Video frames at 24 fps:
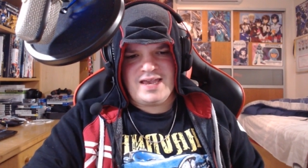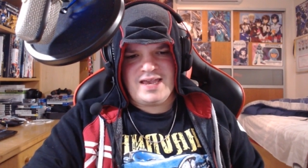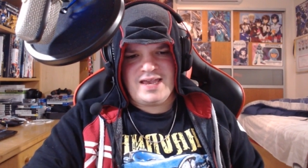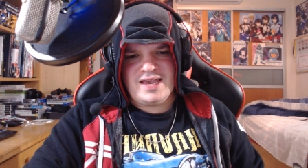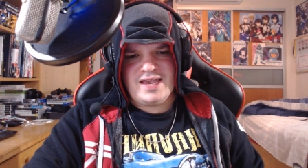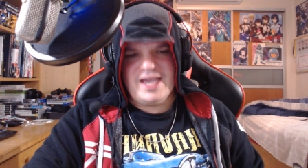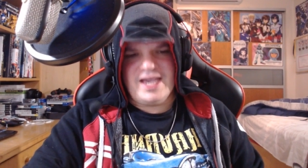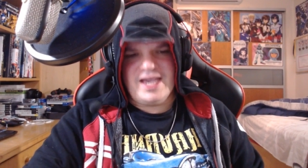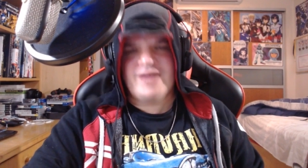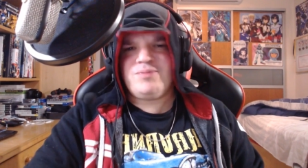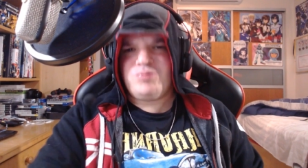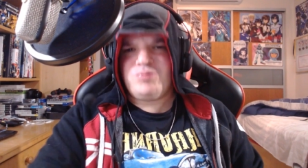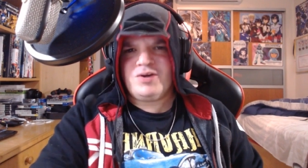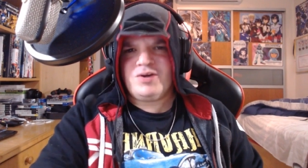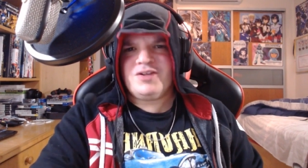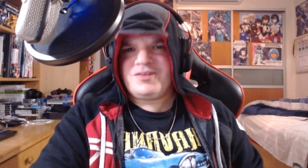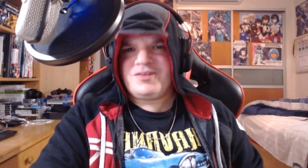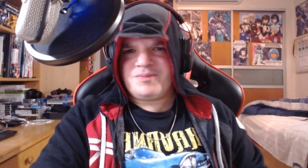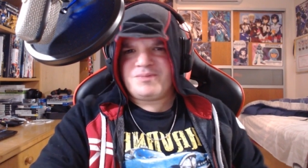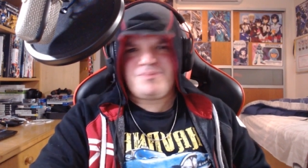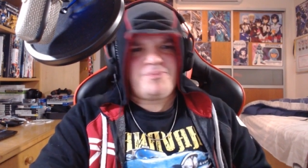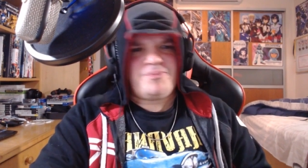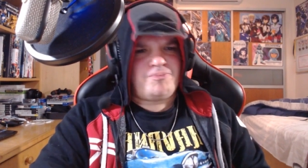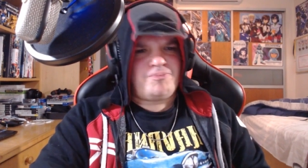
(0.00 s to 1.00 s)
It
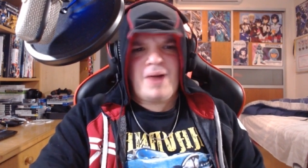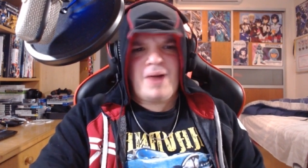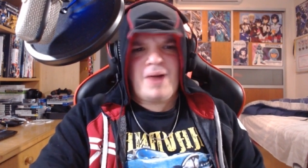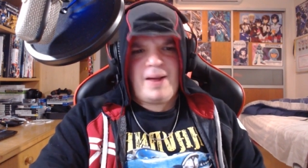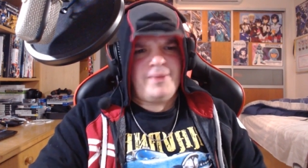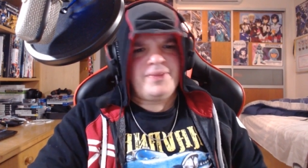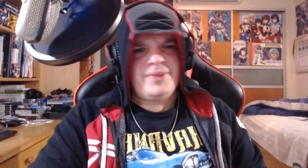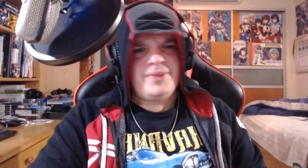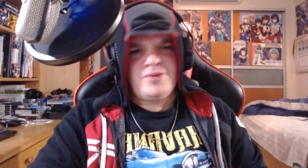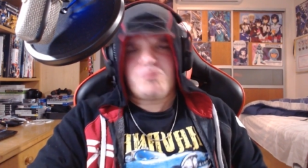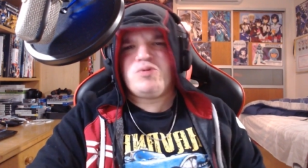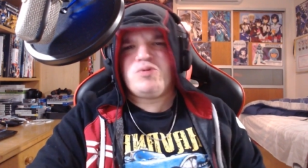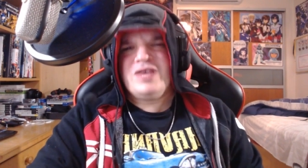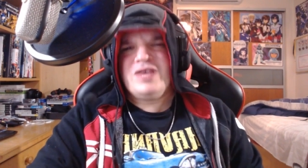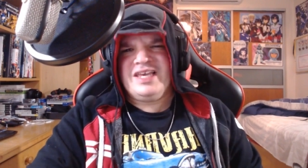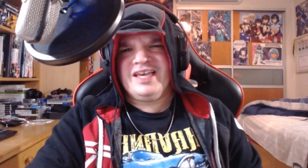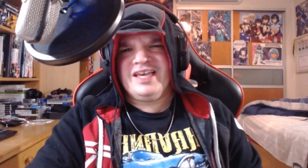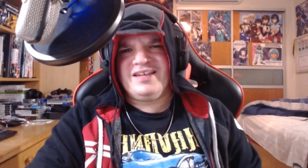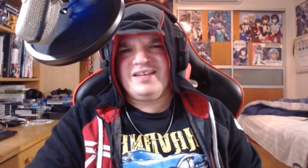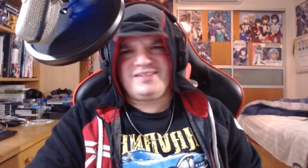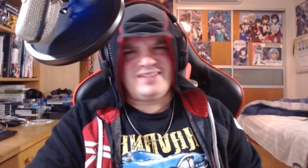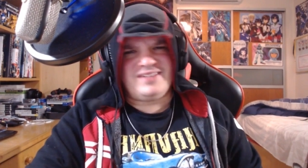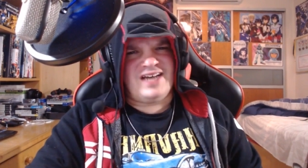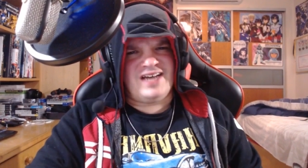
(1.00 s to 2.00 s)
was probably the
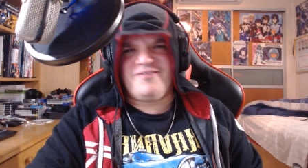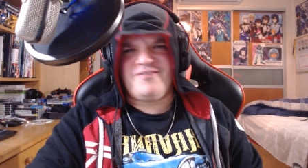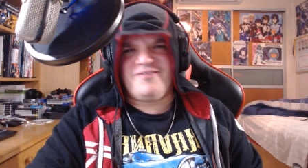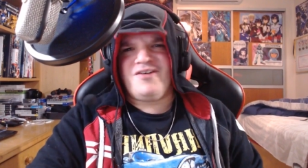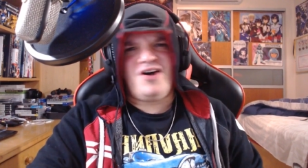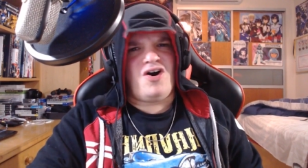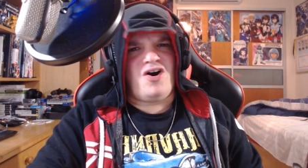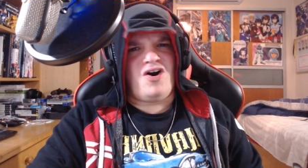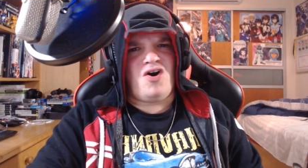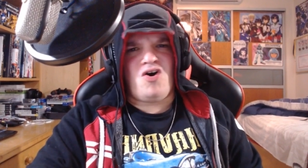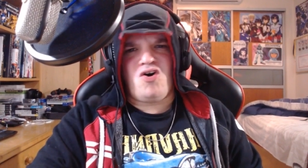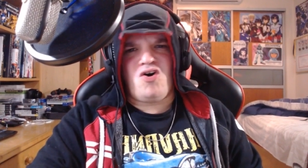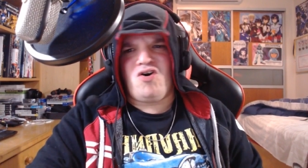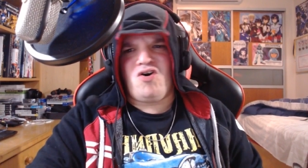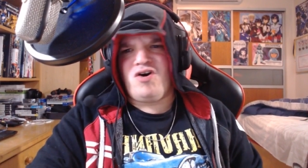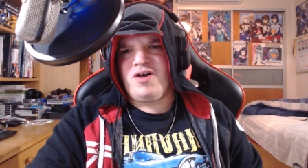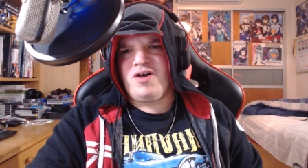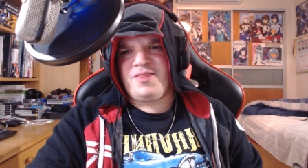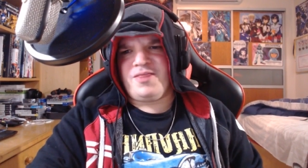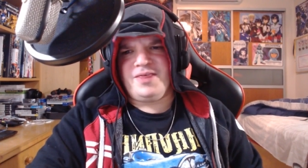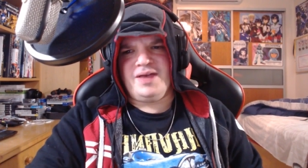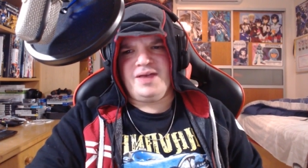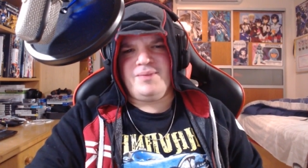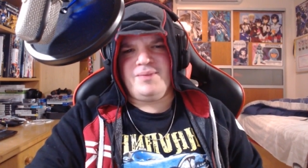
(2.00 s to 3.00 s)
weakest of all
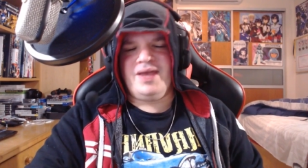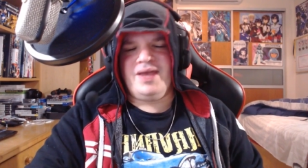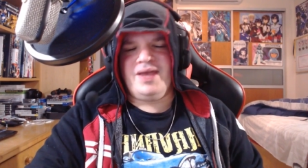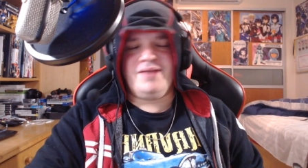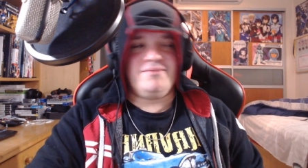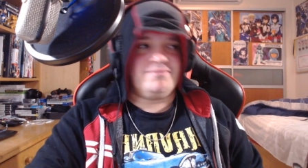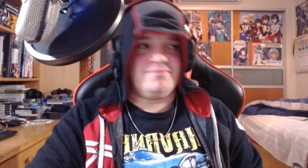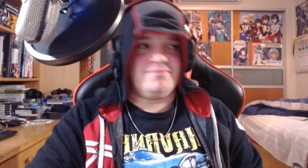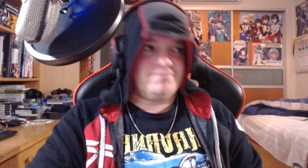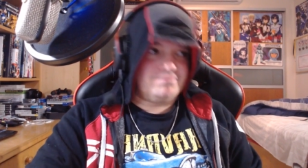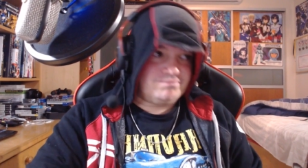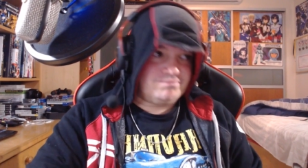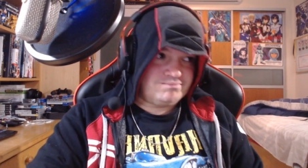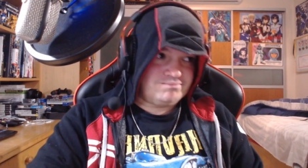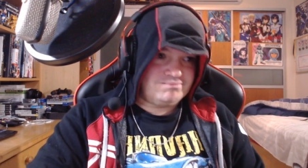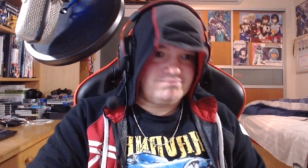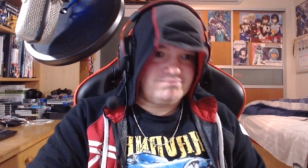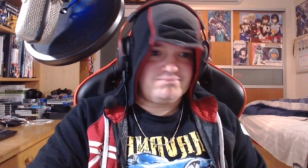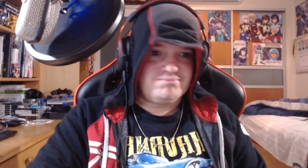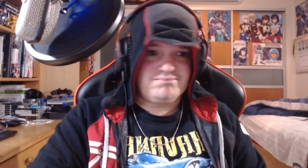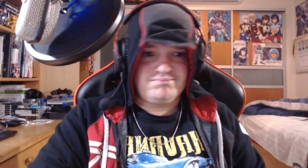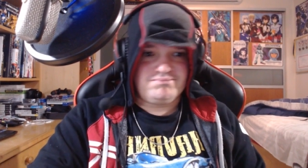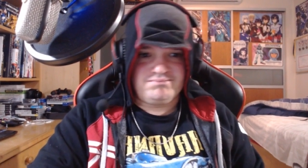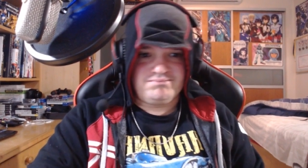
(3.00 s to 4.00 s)
of them, and
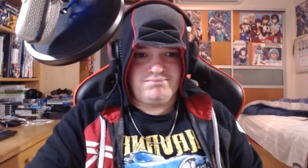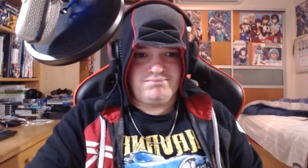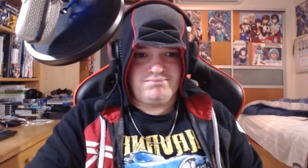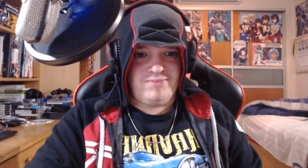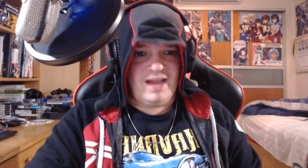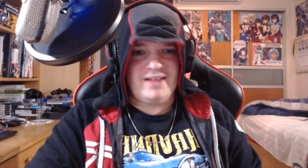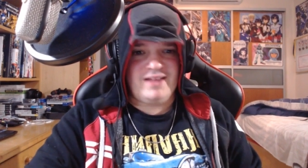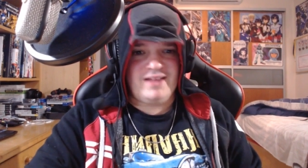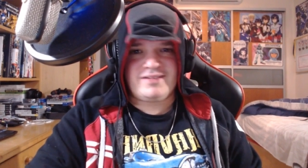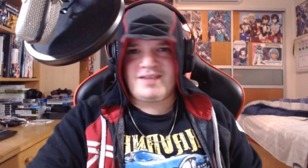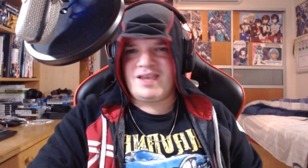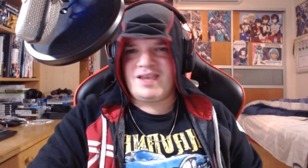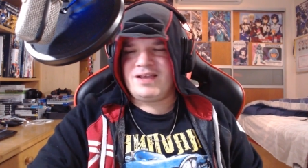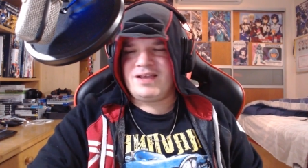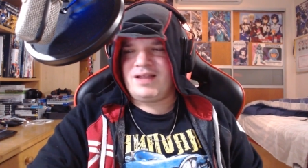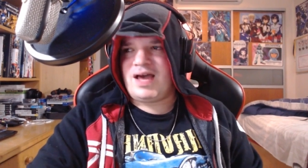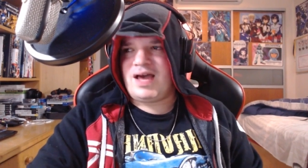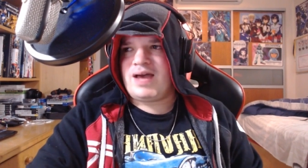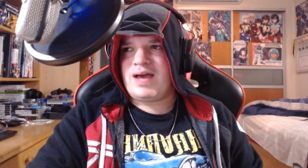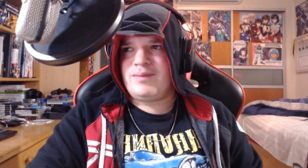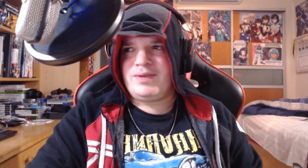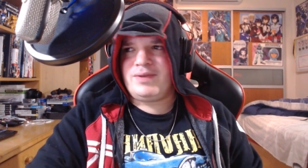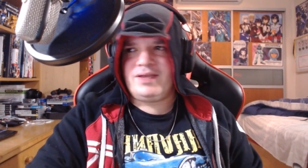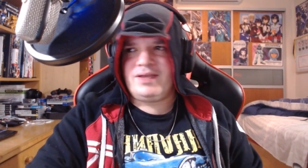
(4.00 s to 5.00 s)
that's saying a
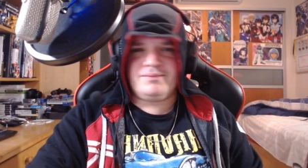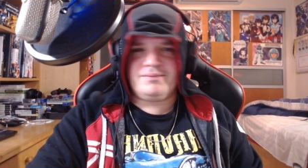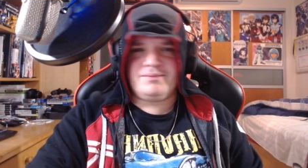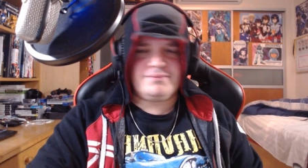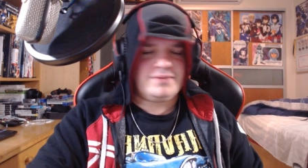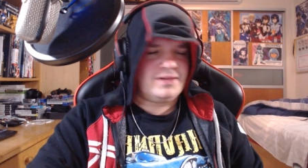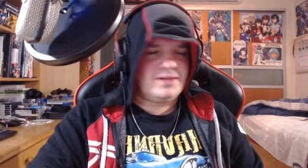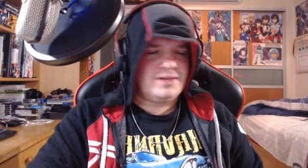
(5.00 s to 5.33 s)
lot. I mean,